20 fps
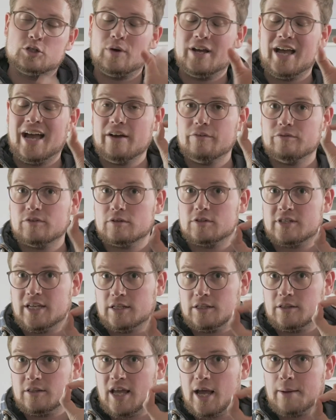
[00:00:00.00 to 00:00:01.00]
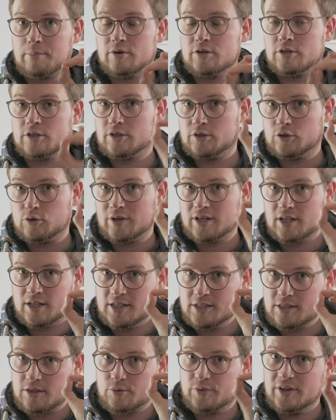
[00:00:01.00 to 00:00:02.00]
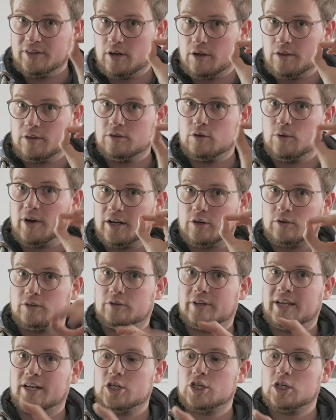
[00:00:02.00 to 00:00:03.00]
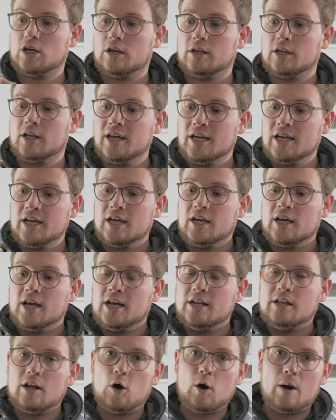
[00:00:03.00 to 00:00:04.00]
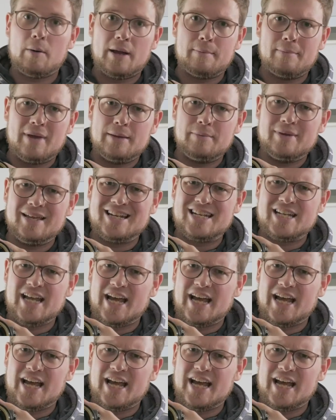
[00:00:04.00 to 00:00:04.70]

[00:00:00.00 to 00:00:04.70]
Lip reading: So I have to set the aperture to at least 3200 to get a shot. Now I maybe